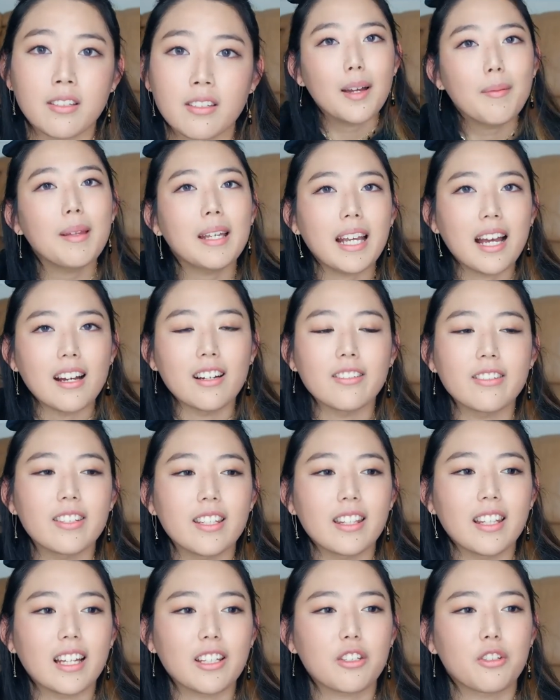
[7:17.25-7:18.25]
Something else
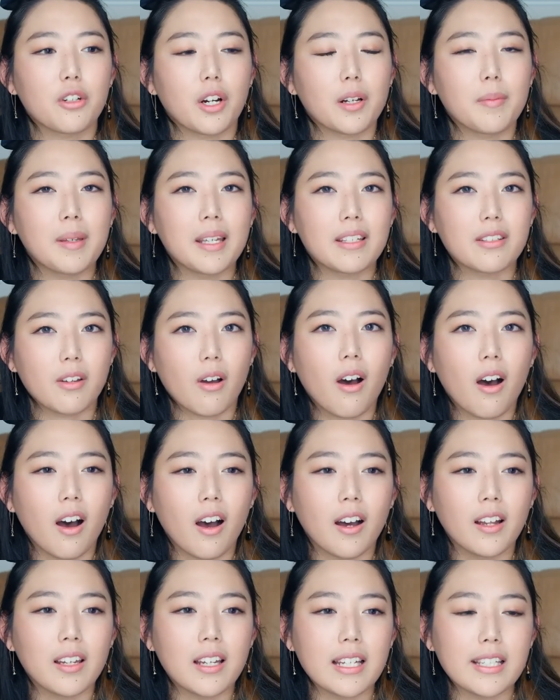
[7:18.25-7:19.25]
that struck me as
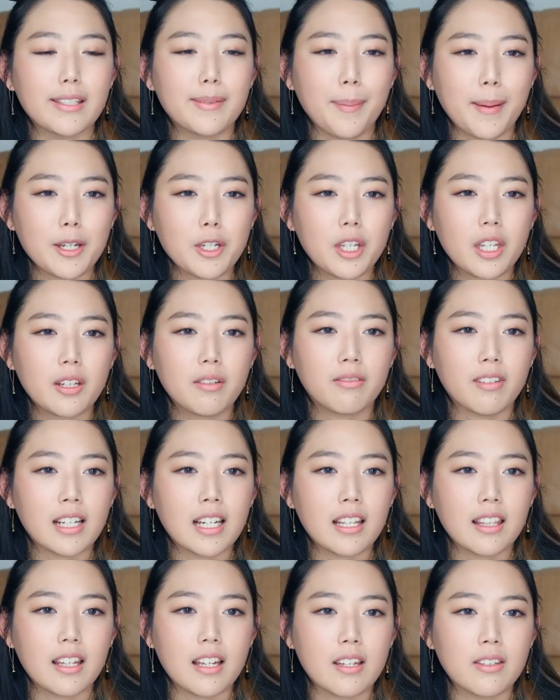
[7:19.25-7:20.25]
odd, especially
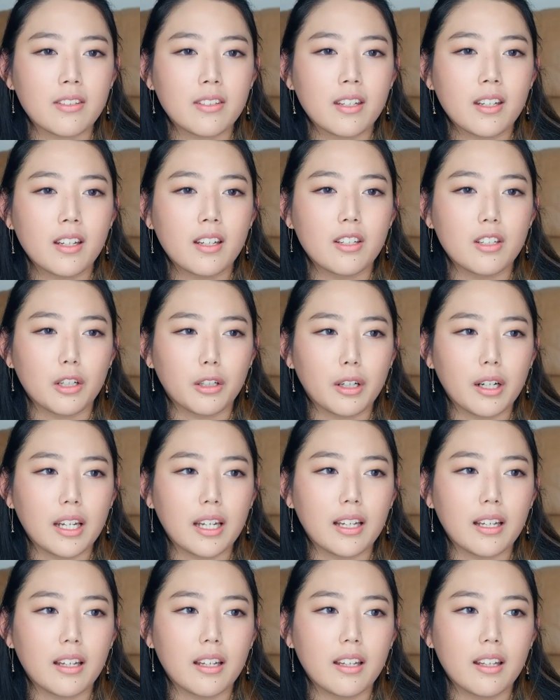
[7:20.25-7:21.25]
reading this
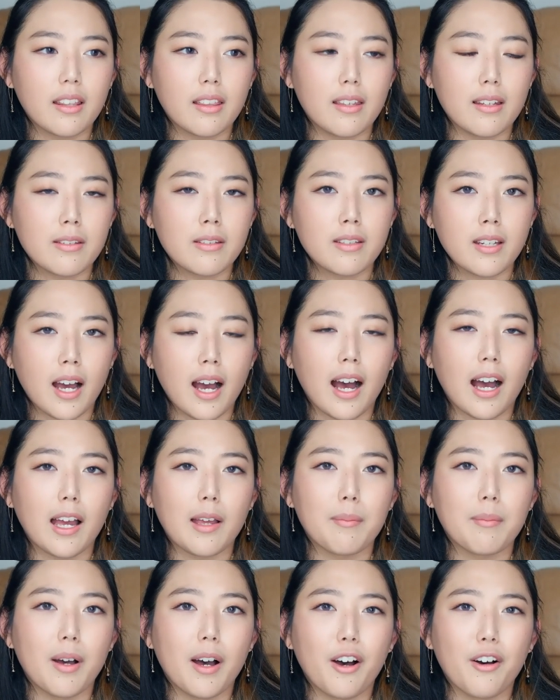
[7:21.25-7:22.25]
during this
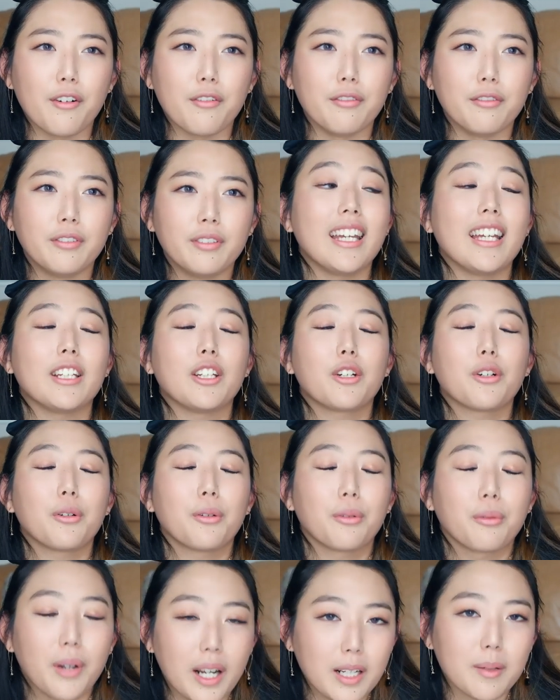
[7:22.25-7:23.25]
time of
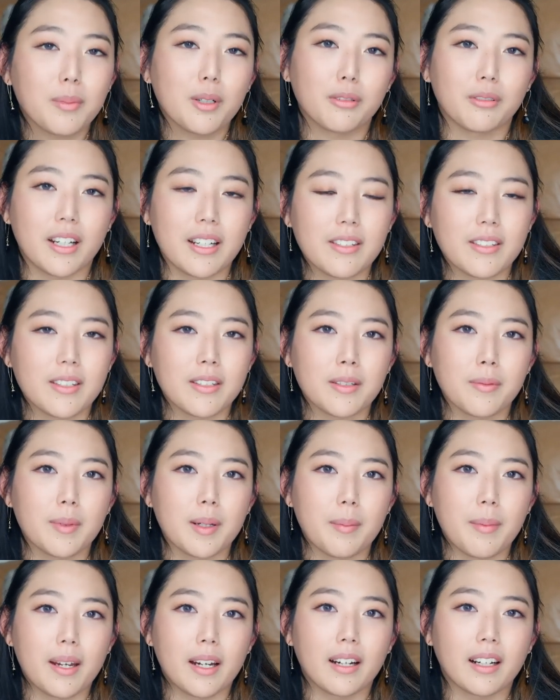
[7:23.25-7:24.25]
incredible racism in
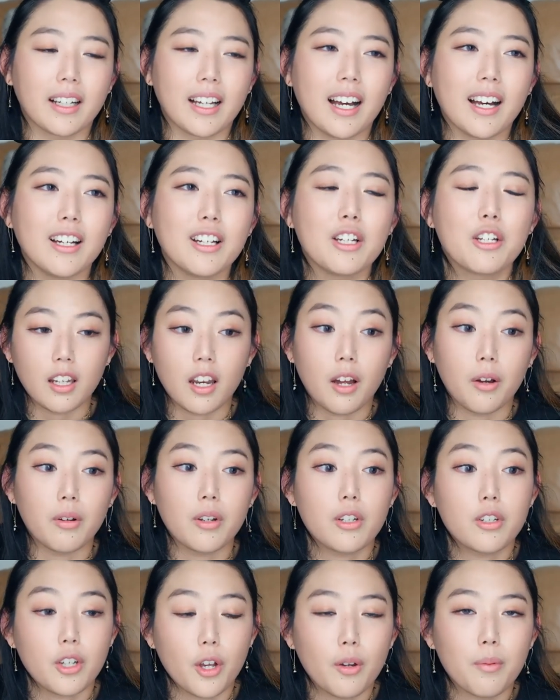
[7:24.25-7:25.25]
America, you know,
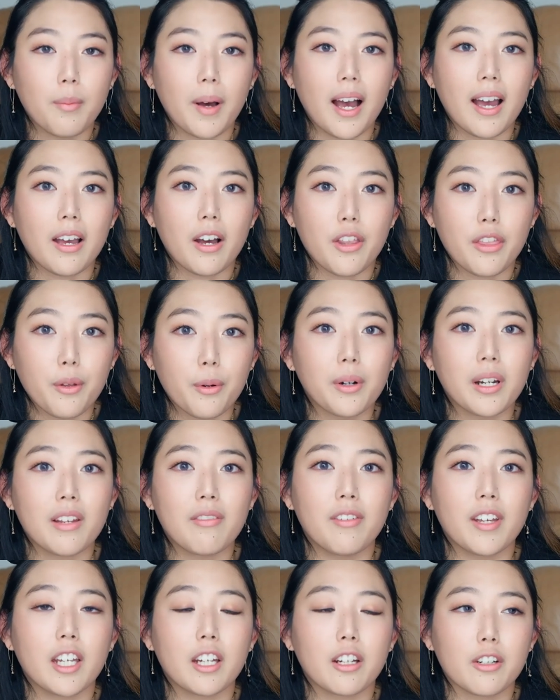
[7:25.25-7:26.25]
shown by authority
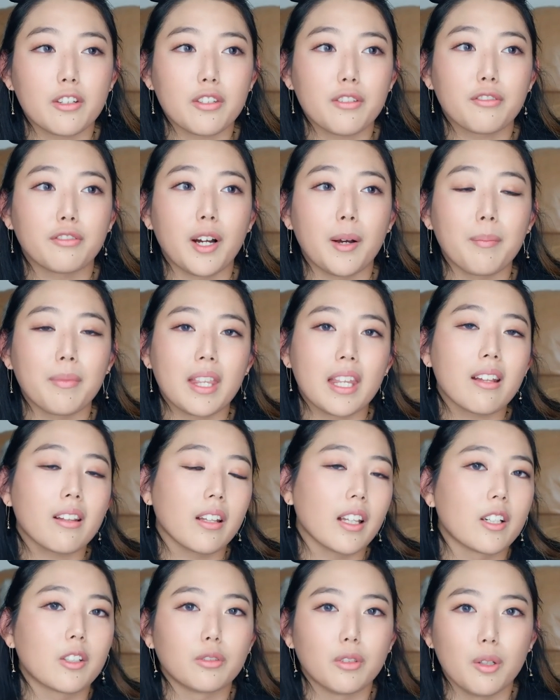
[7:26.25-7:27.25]
figures from the
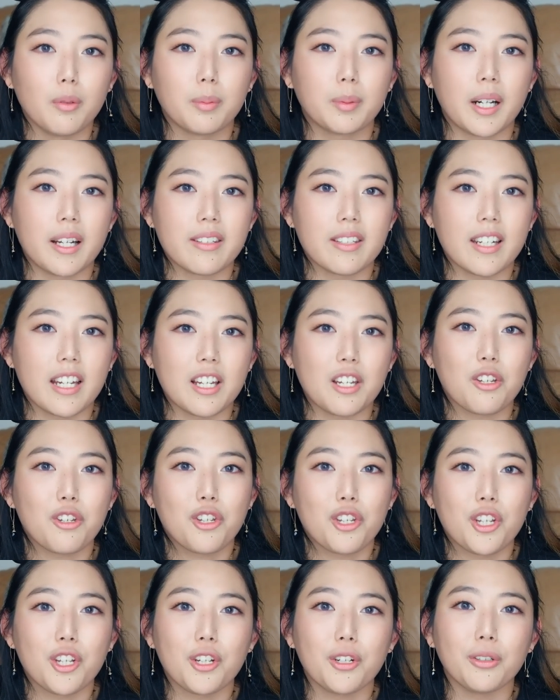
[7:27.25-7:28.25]
literal president
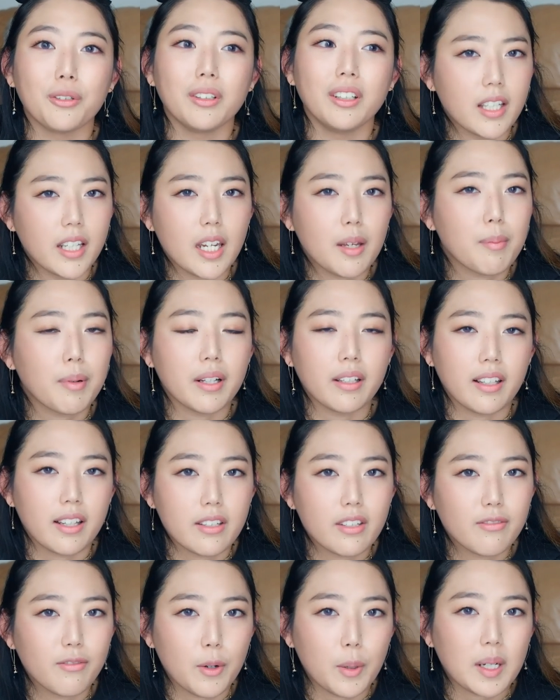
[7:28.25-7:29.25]
to city
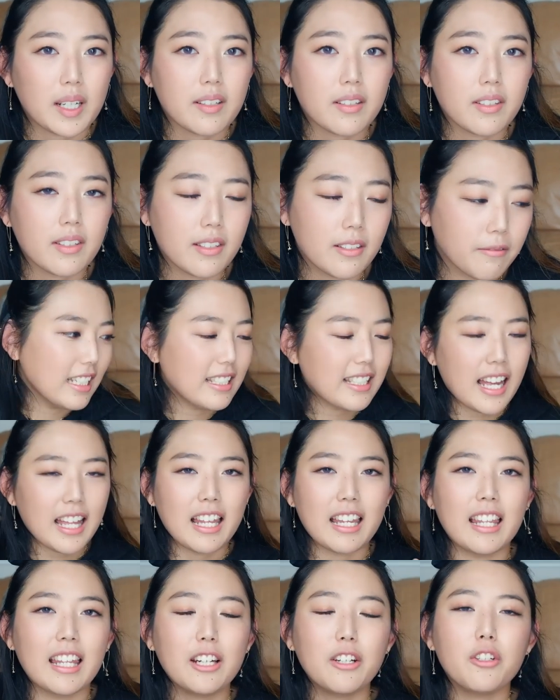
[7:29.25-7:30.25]
police force, is
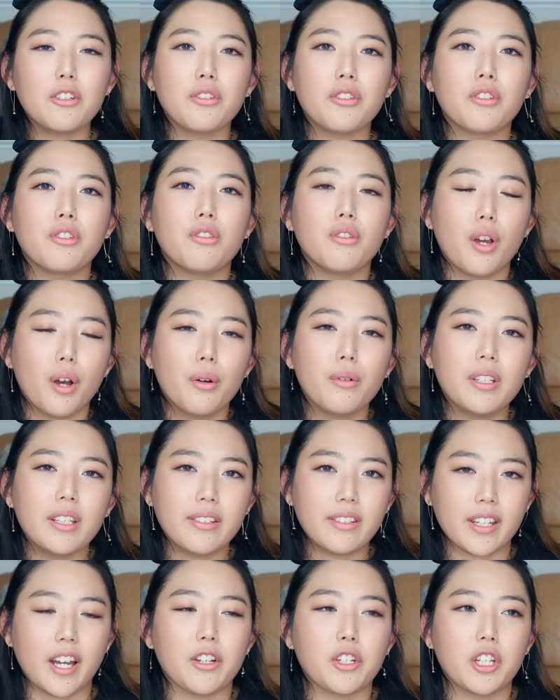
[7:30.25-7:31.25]
that there is no
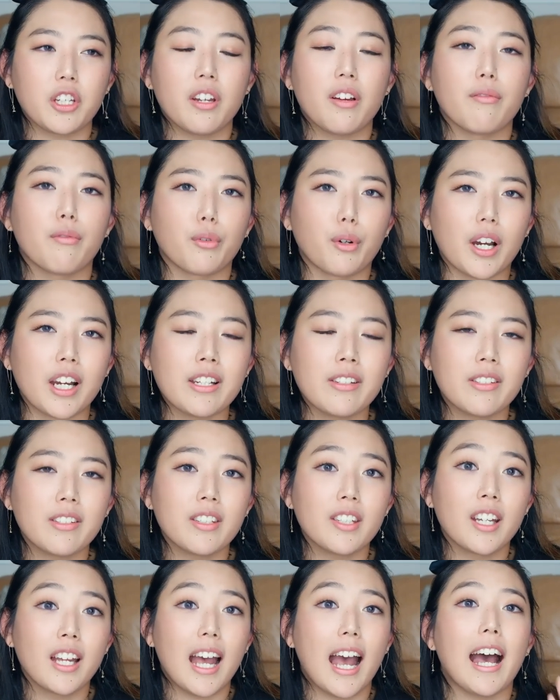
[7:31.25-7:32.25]
discussion of race
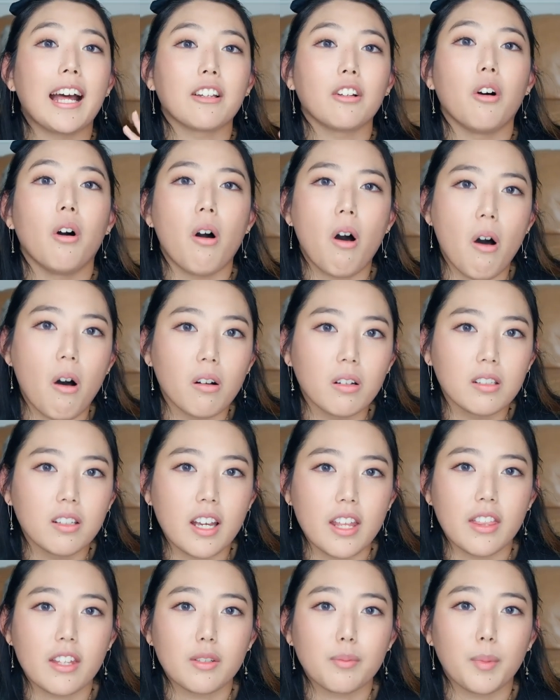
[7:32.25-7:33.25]
at all
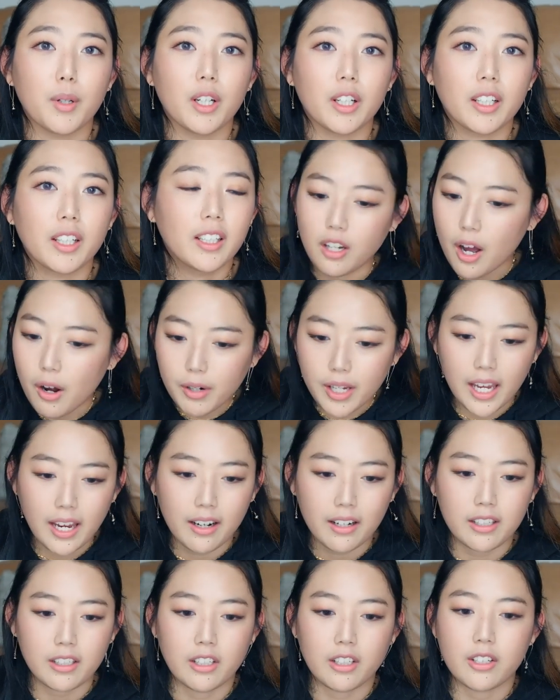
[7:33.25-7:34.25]
in this book. No
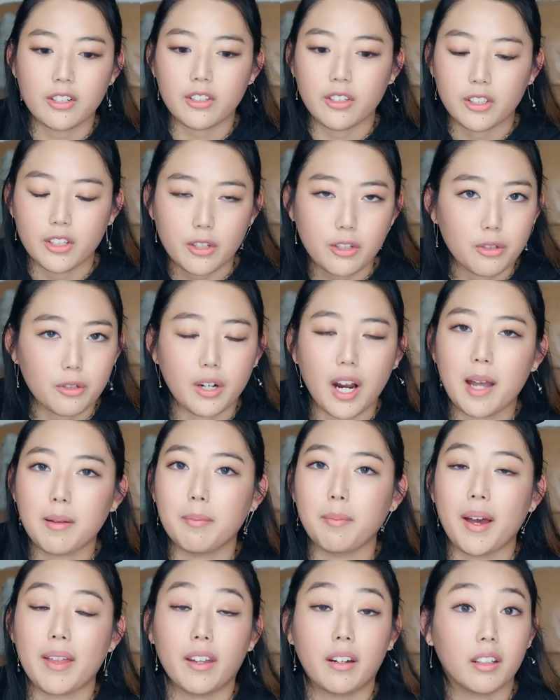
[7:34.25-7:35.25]
characters are described
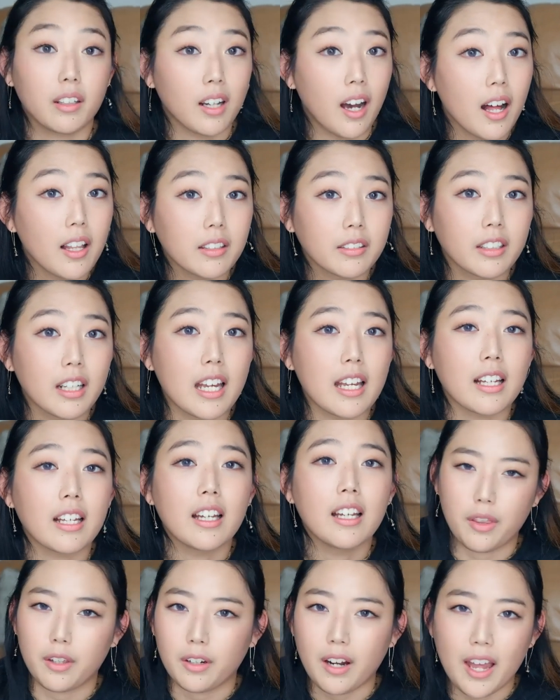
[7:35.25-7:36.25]
by their coloring,
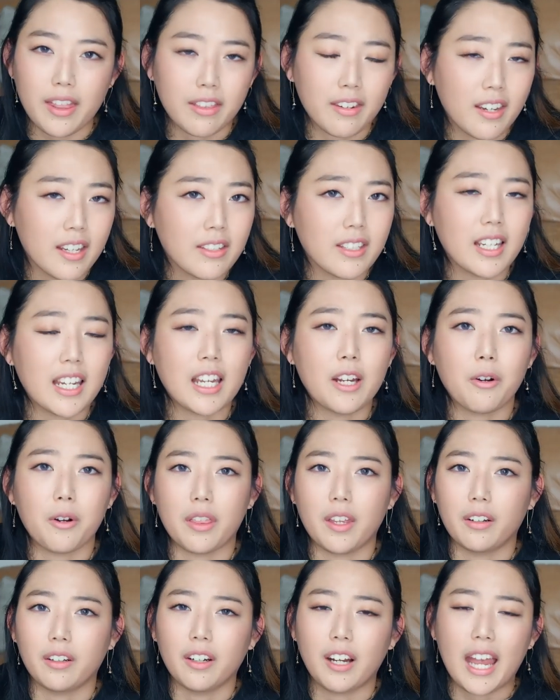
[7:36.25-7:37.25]
their ethnicity, or
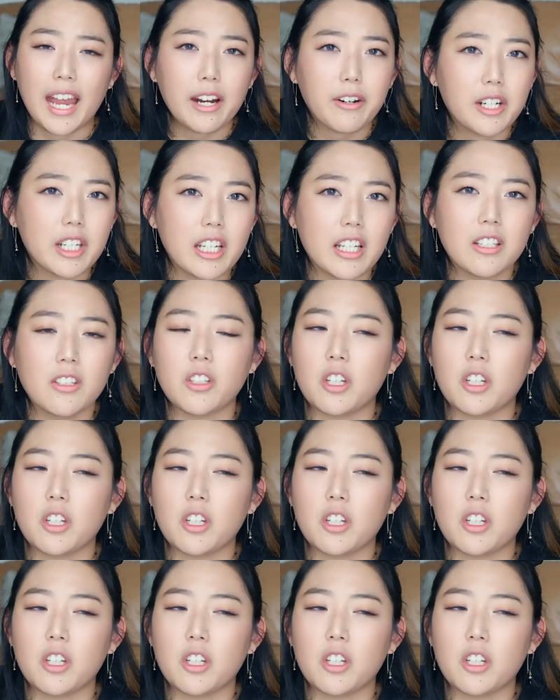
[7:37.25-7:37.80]
their heritage.